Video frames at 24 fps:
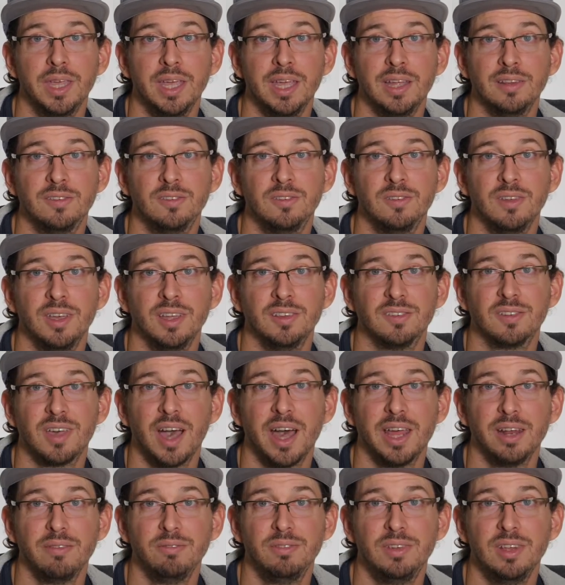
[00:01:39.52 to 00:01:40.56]
It's
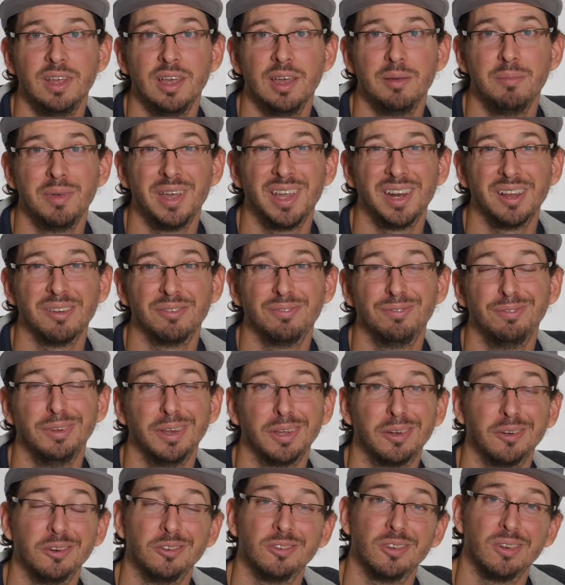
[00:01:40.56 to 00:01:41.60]
kind of dim and it
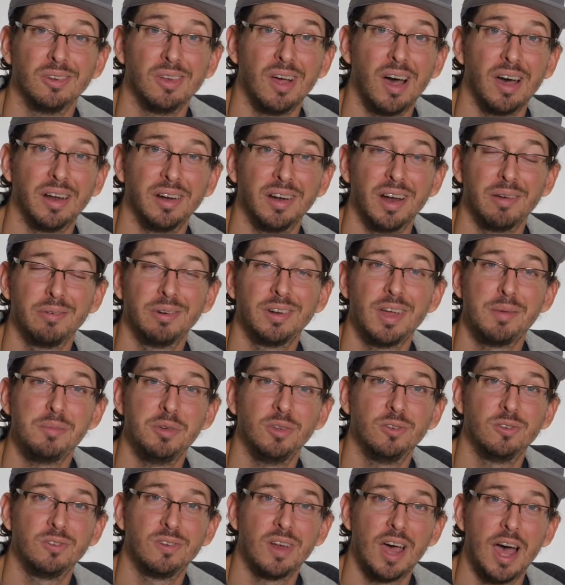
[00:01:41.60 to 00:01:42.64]
flickers a lot, and every time
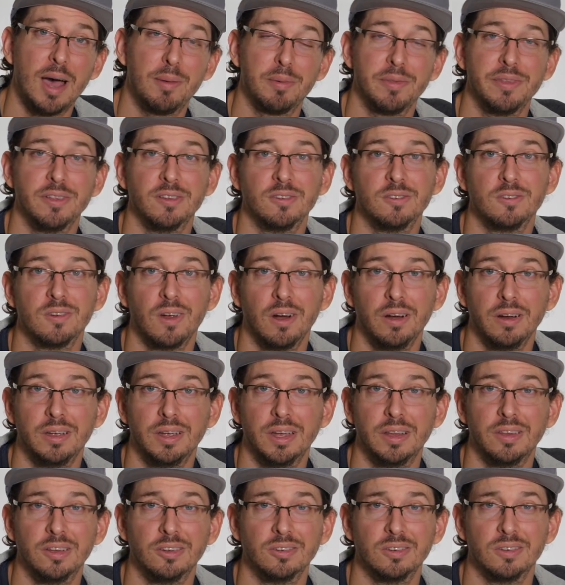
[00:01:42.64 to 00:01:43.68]
you stop and then start
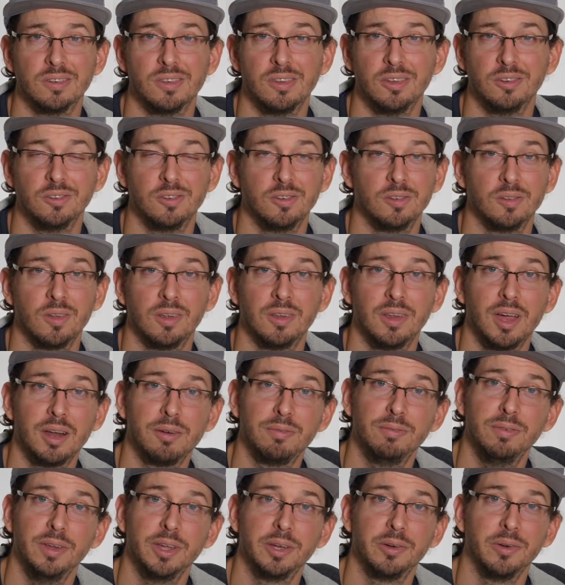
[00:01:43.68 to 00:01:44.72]
again, there's a lot
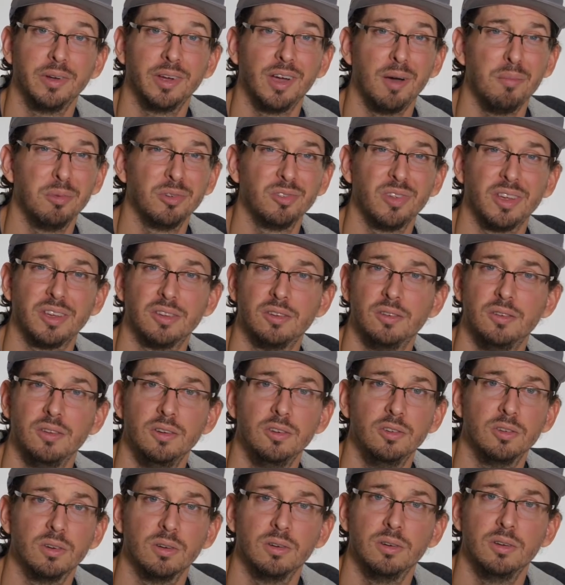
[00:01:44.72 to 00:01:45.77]
of flickering, almost like
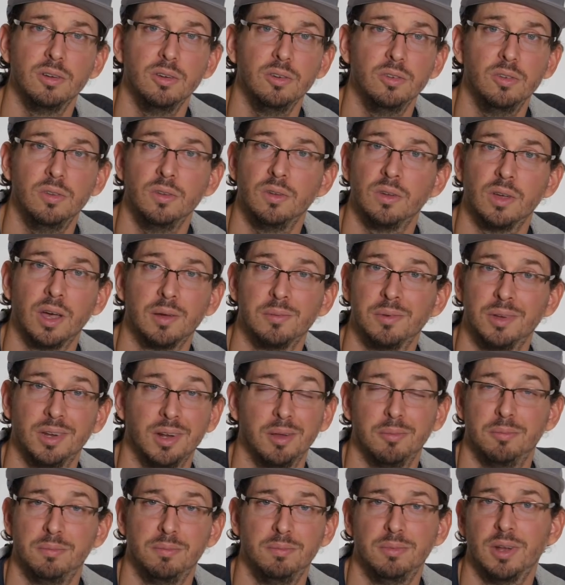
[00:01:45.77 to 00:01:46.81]
seizure inducing. And
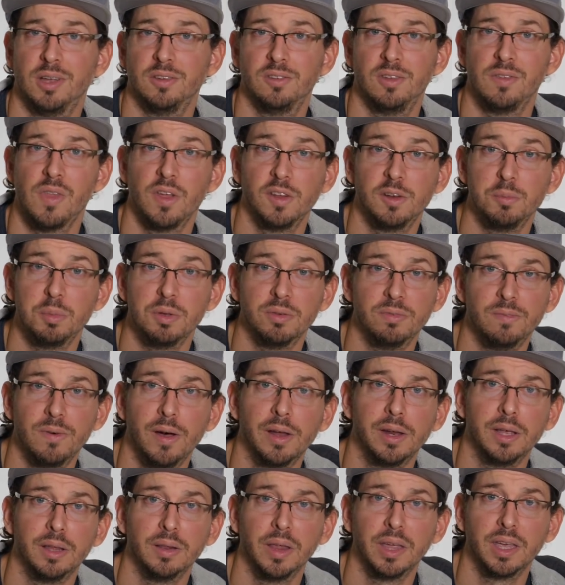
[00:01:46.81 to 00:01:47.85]
I'm not saying that to be
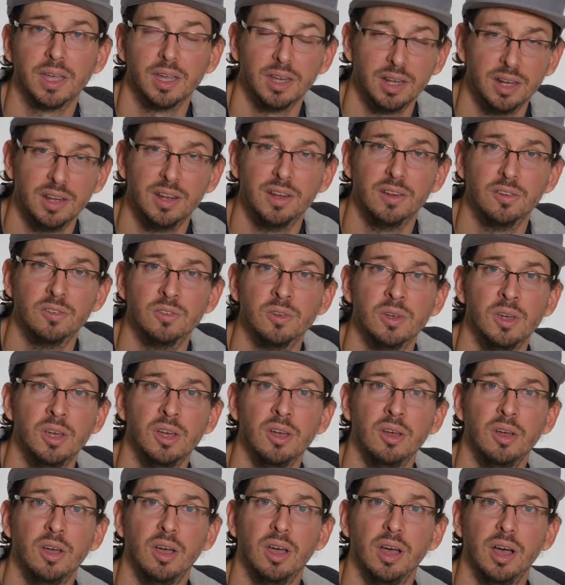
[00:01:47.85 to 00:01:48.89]
funny. Like, it is
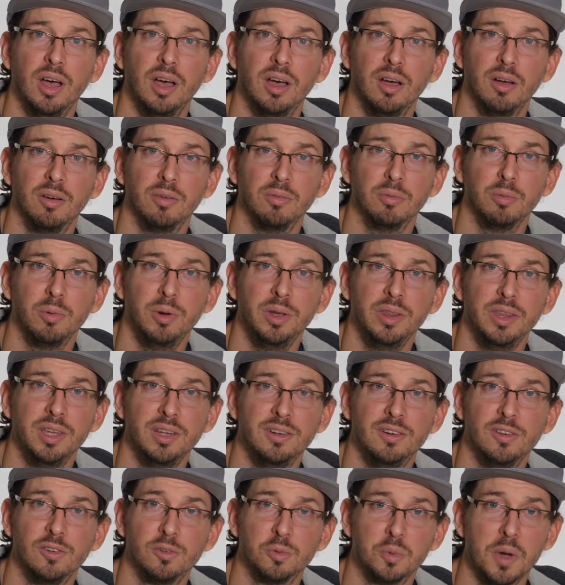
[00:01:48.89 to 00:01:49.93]

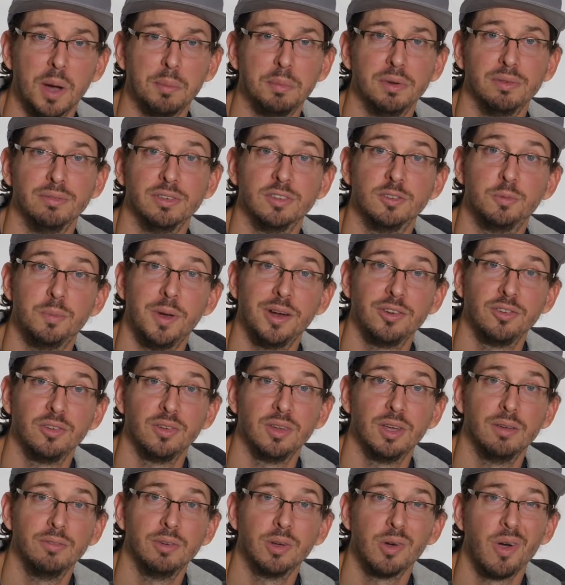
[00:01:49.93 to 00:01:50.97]
really disruptive,
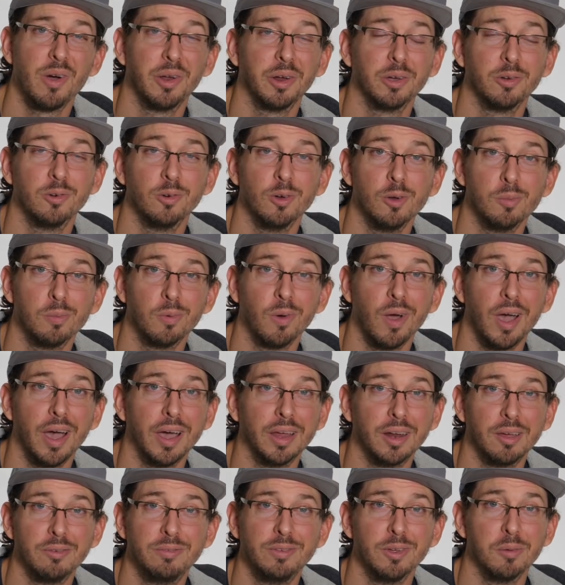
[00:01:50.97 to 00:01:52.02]
especially if you're on a group
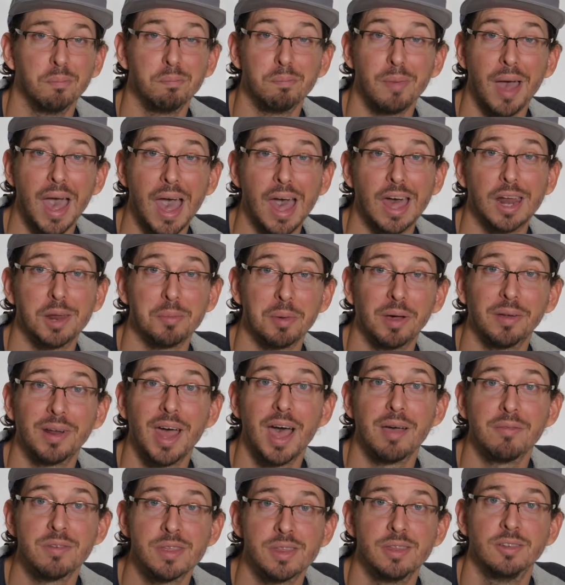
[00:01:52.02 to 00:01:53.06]
ride. I feel bad about
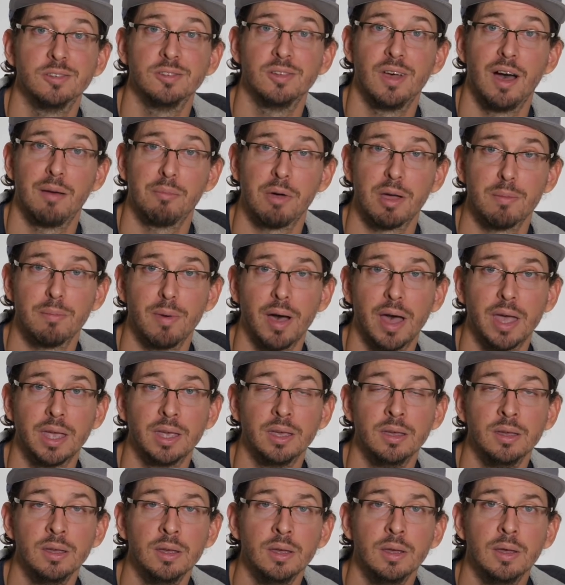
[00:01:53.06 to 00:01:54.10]
having this on my
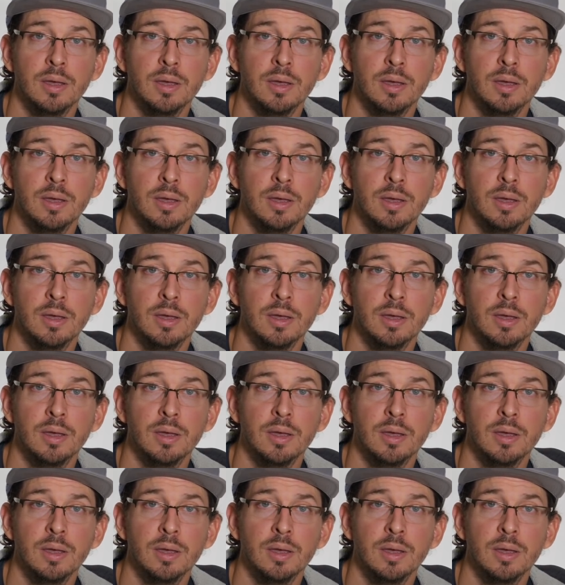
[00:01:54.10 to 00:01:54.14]
bike.